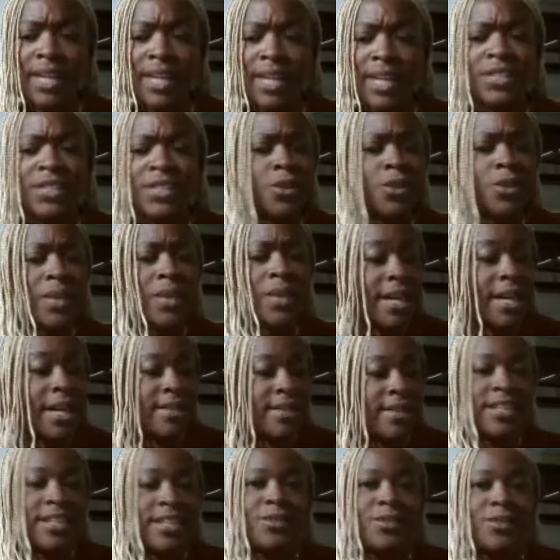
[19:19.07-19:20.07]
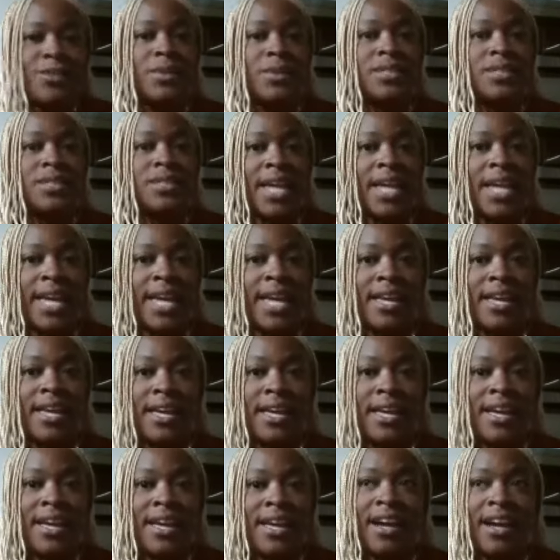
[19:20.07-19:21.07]
And so this was like
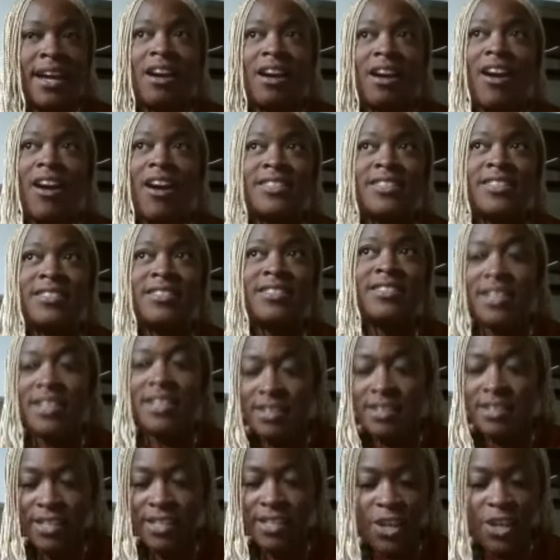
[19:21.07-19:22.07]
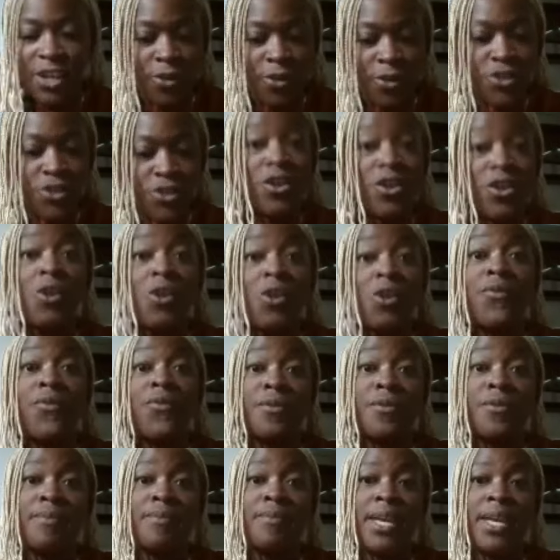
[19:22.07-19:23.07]
a constant, you know, struggle
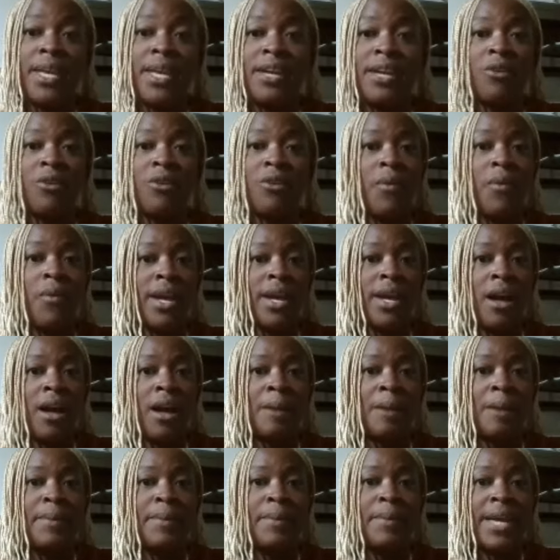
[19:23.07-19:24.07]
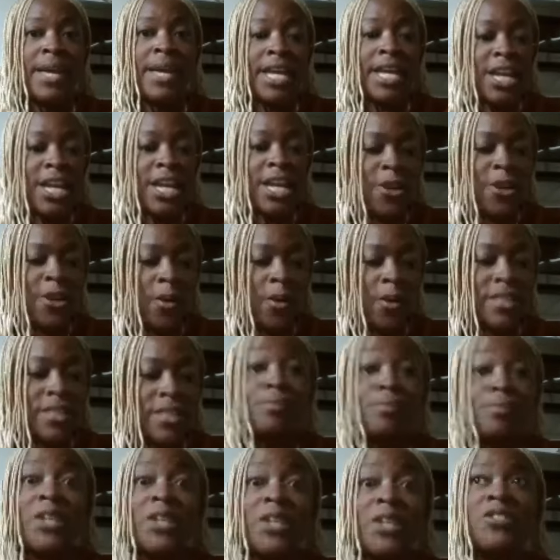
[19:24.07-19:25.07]
for me growing up, you know,
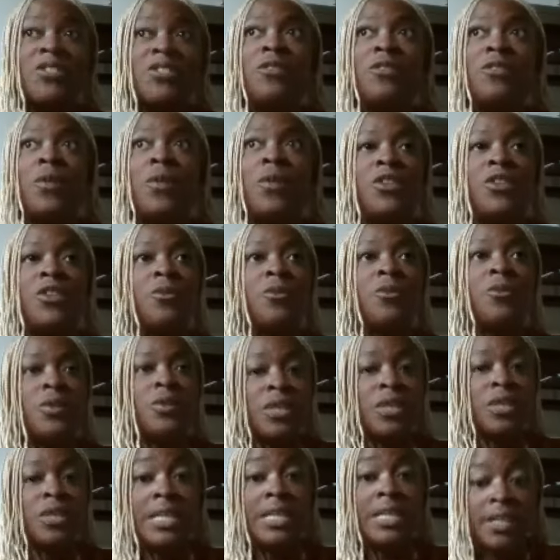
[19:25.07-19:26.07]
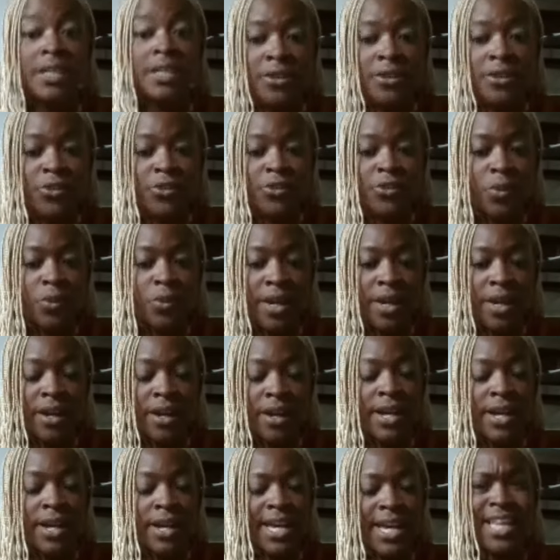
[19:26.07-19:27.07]
especially when there were the years
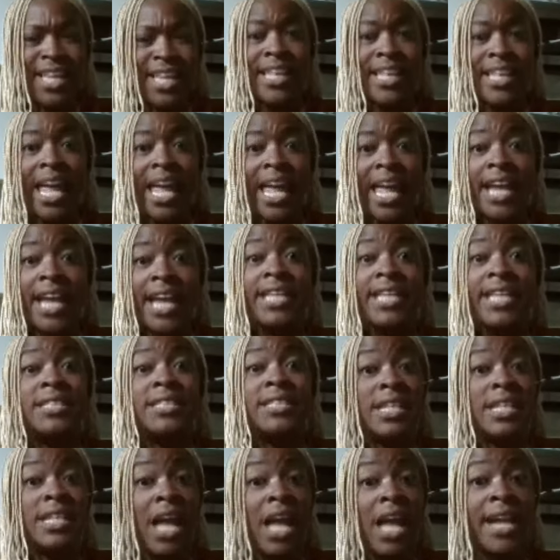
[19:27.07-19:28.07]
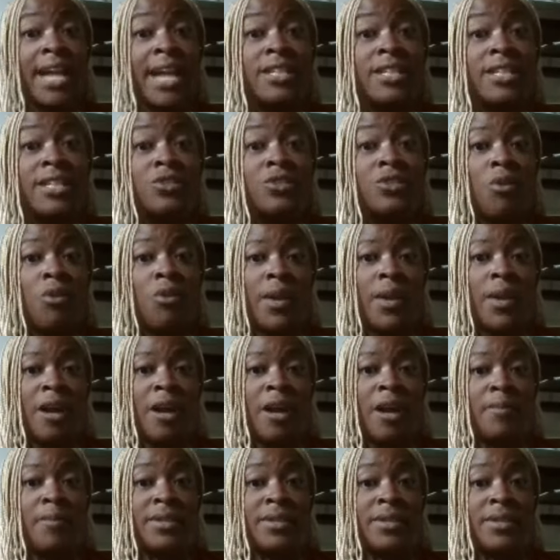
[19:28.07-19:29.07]
where in the 80s and 90s growing
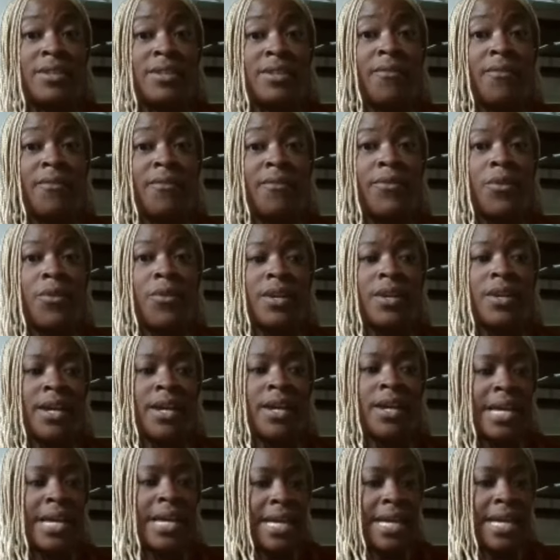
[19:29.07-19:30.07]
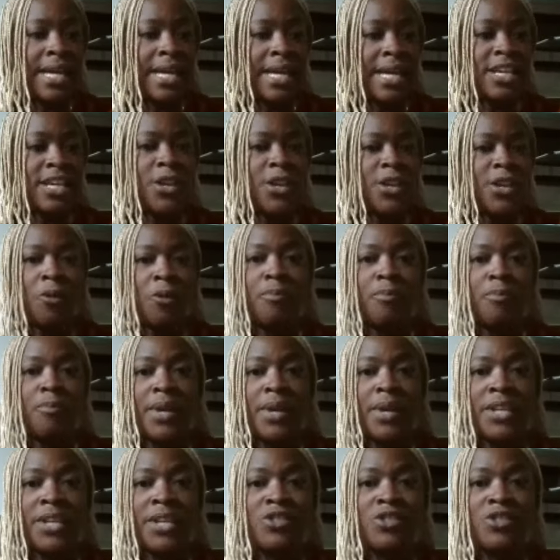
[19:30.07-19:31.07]
up in South Florida, you know,
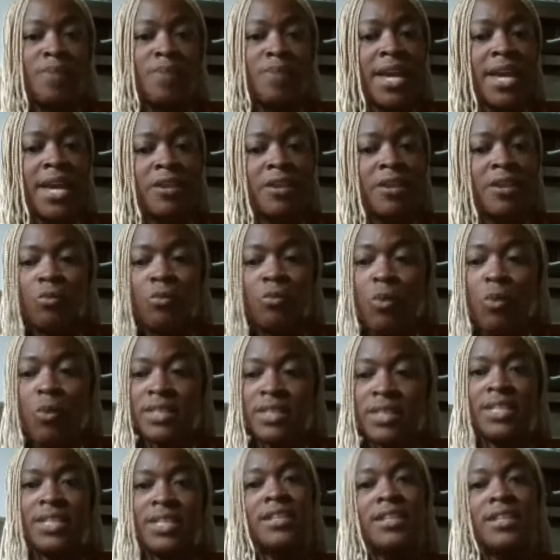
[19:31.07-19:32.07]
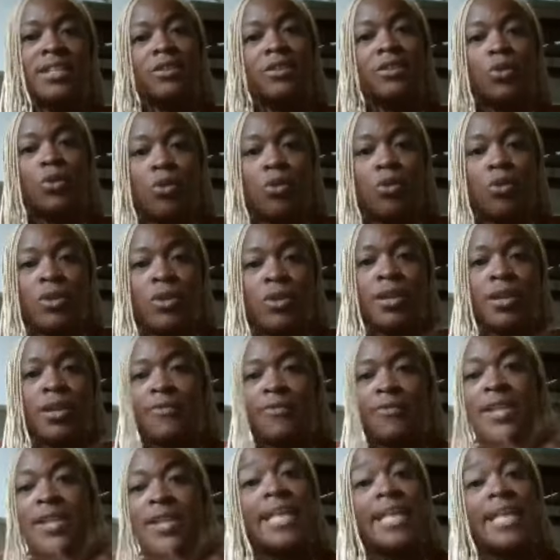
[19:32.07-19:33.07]
being Jamaican wasn't cool
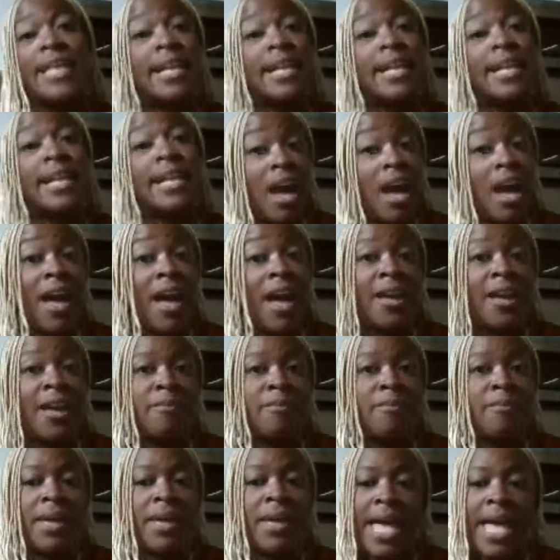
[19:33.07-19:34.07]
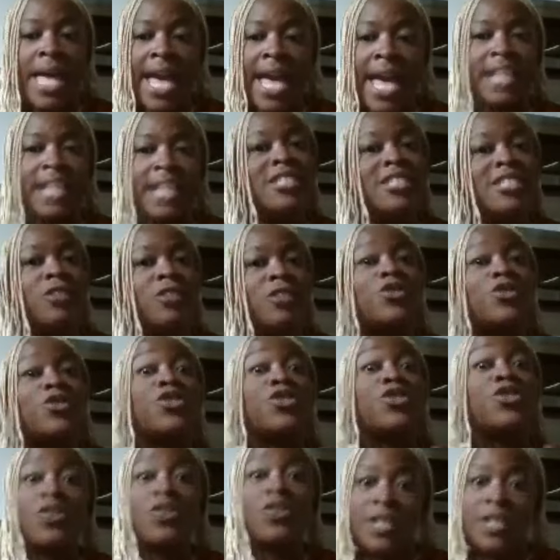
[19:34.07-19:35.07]
enough at that time until
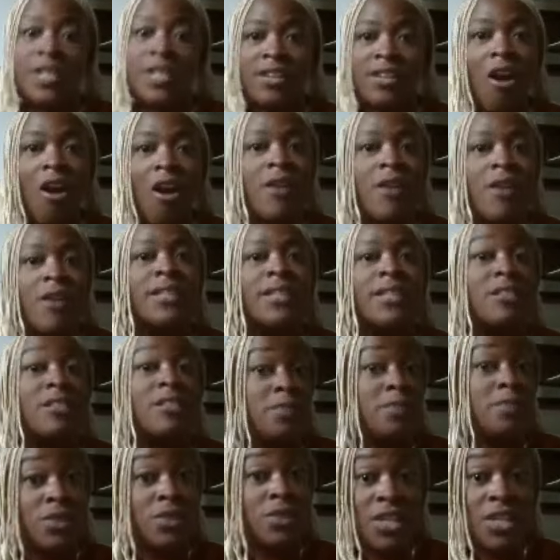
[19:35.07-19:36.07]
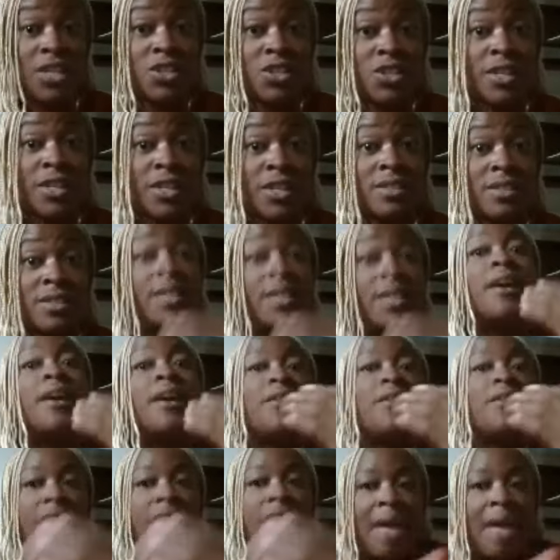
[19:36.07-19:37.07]
certain artists and musicians
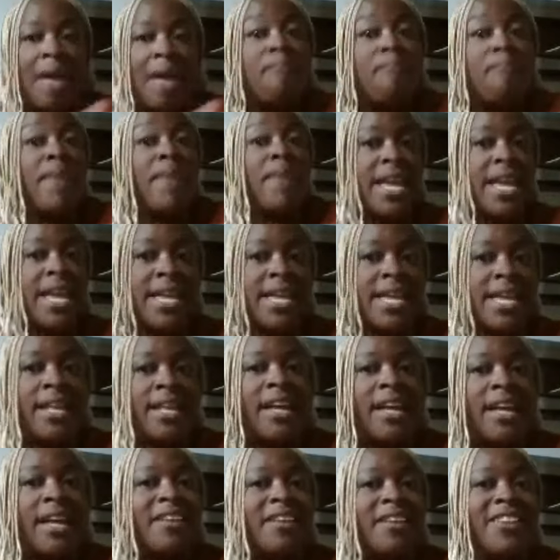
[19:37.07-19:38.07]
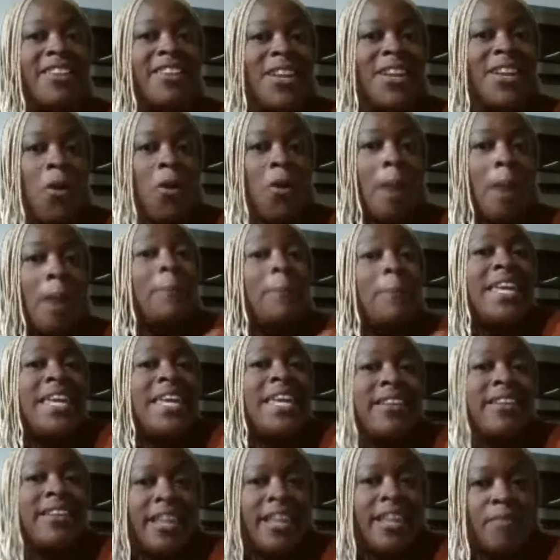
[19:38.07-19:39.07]
that made it you know
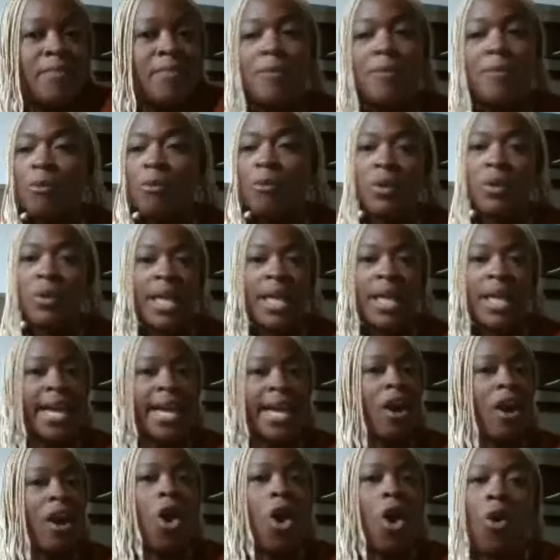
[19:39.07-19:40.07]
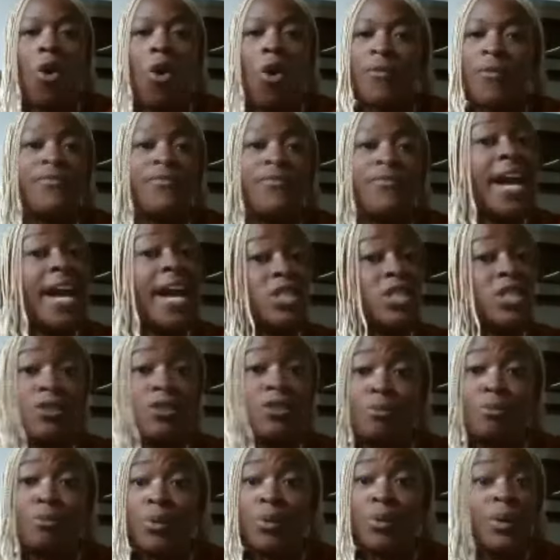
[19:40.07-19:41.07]
appealing people were like oh
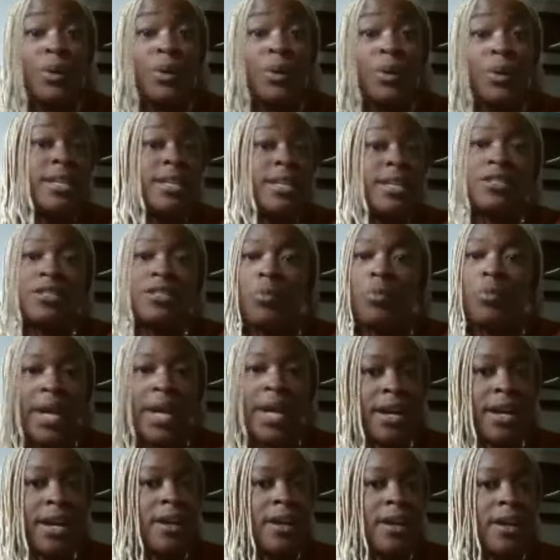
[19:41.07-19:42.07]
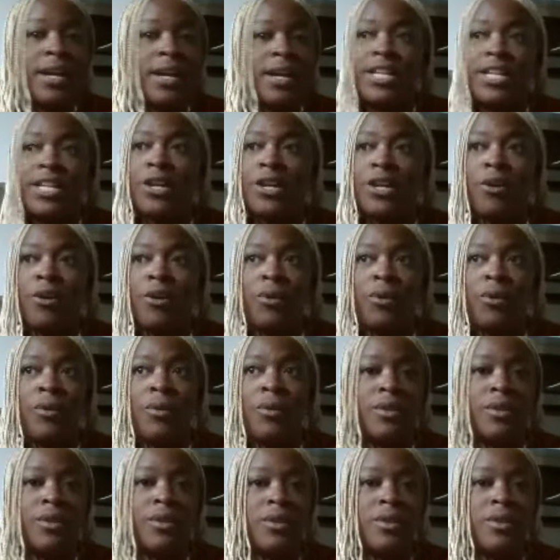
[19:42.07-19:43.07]
fashionable to wear you know